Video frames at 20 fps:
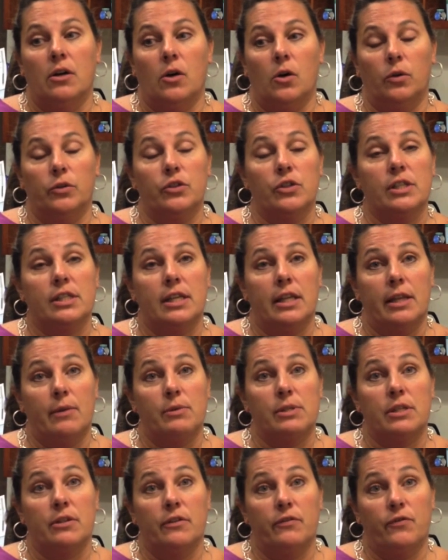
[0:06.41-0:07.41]
older son that
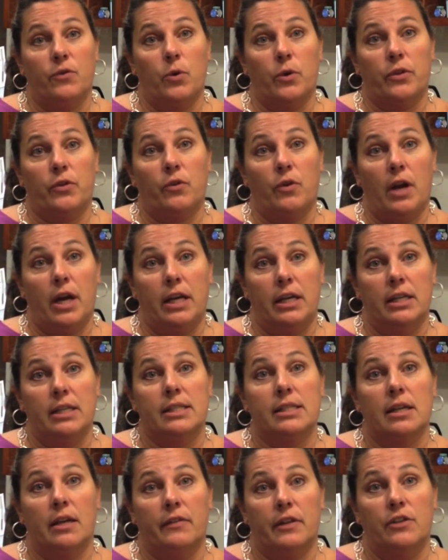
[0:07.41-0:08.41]
was in the fourth grade and a
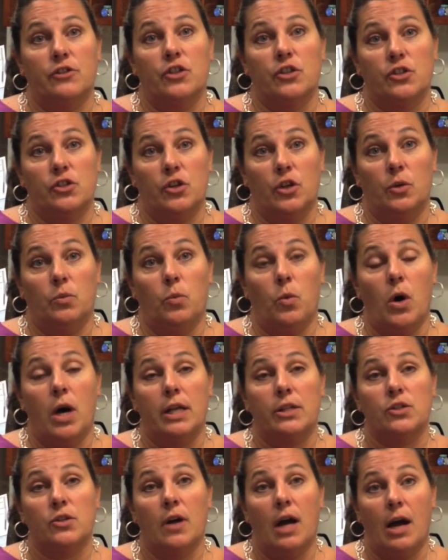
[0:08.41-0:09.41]
son that just turned
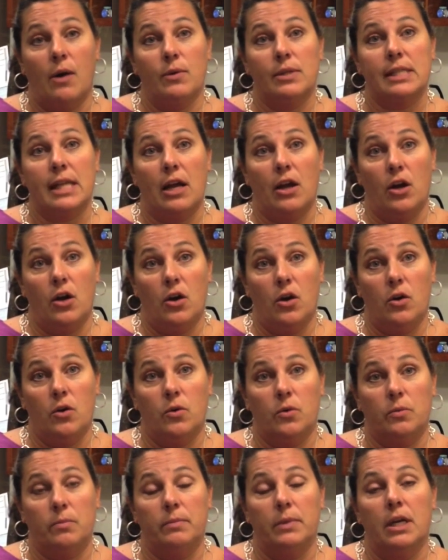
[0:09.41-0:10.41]
one. So I was at
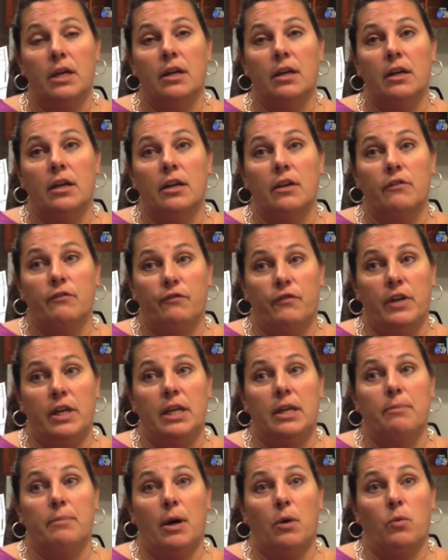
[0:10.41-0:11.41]
home
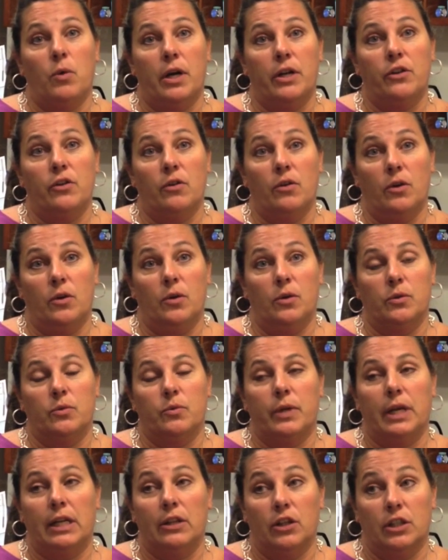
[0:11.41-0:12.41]
feeding my 1-year-old
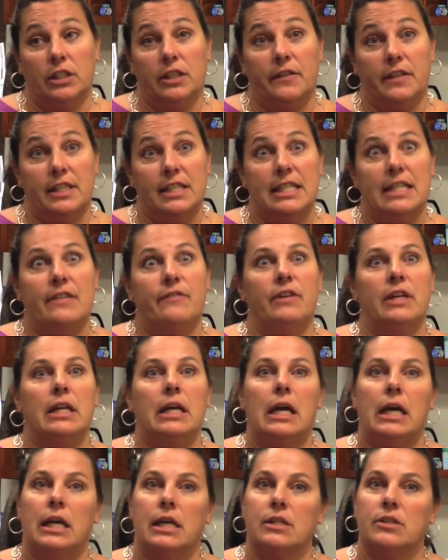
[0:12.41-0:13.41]
when I looked at the TV
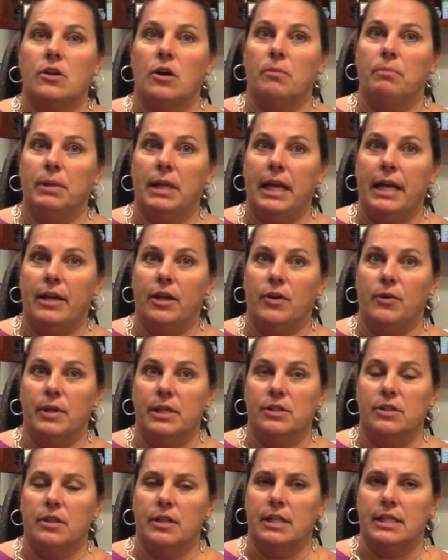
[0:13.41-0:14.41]
and I saw a plane go
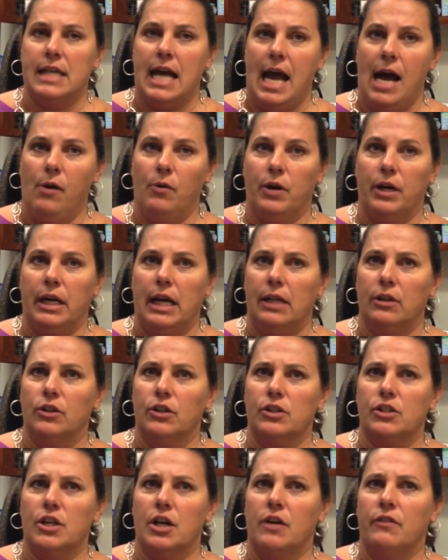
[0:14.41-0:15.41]
into the tower. And I
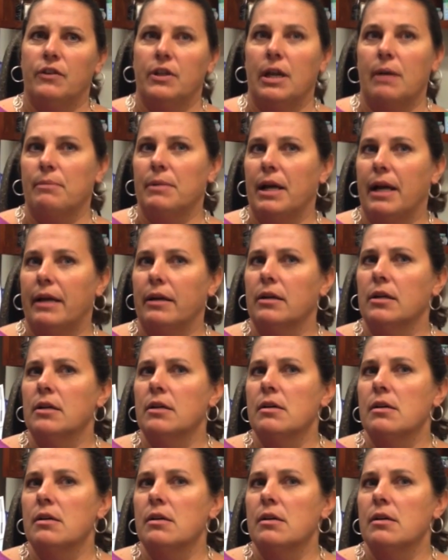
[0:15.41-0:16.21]
looked over and I'm like,